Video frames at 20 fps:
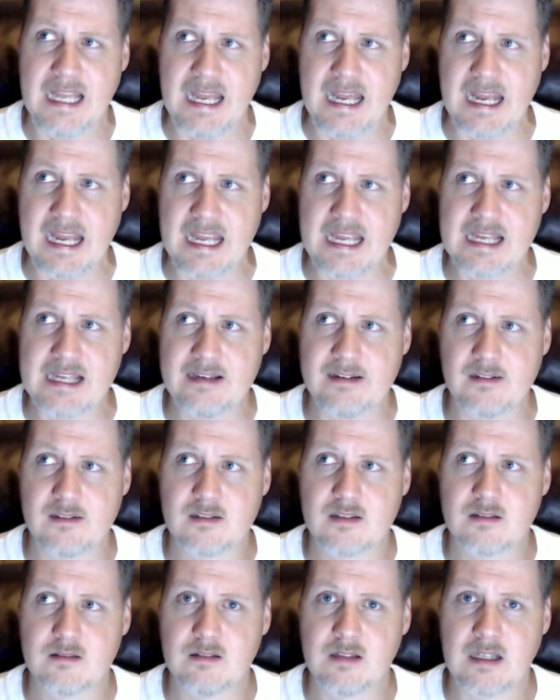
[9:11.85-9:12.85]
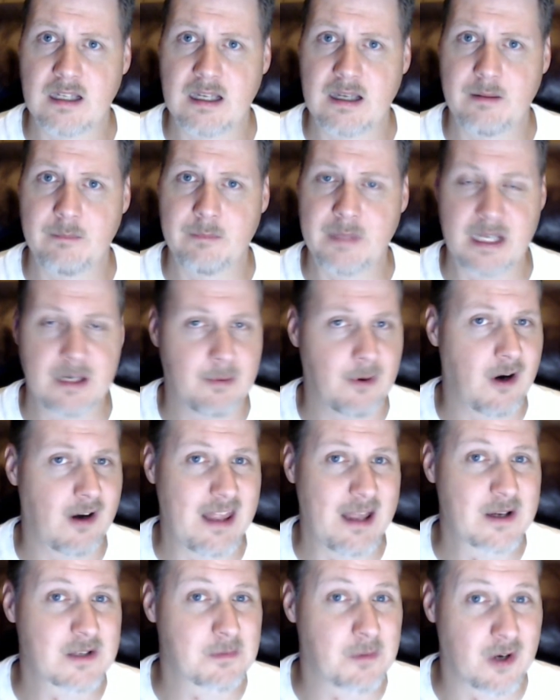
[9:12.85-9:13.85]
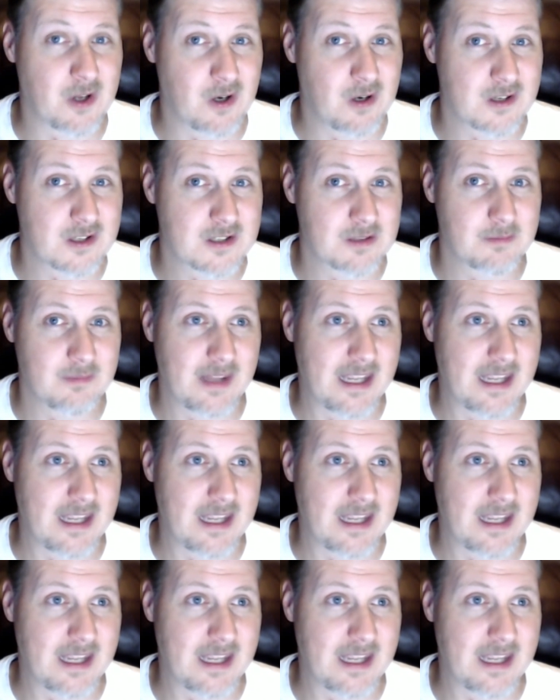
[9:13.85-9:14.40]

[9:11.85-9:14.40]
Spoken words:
And being a part of that was pretty awesome.